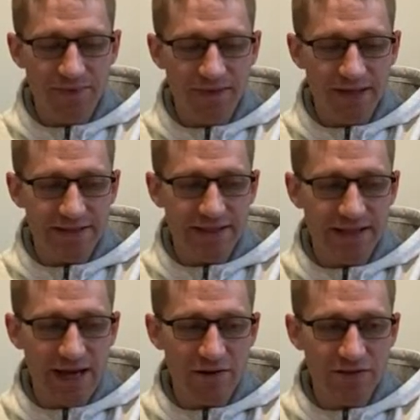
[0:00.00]
Because it
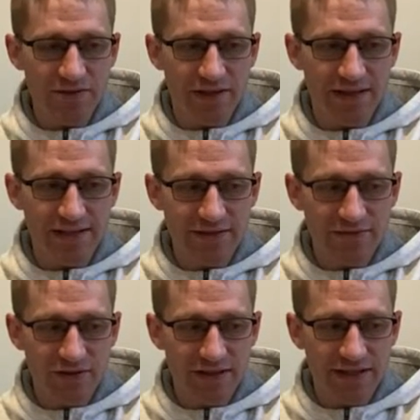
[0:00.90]
allows you to think
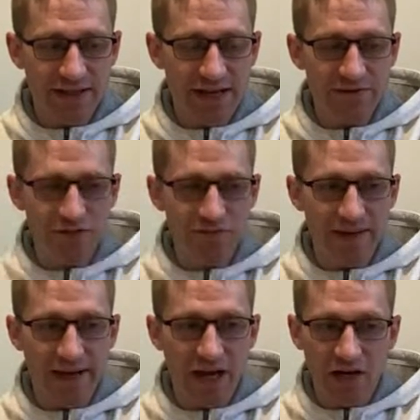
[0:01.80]
differently, it allows you to
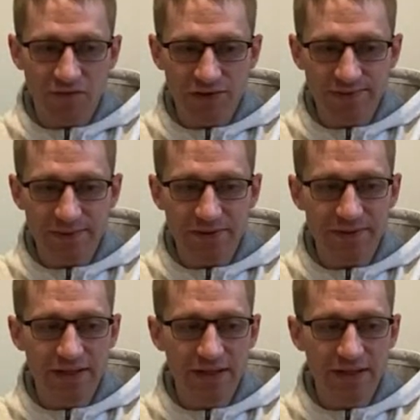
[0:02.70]
be comfortable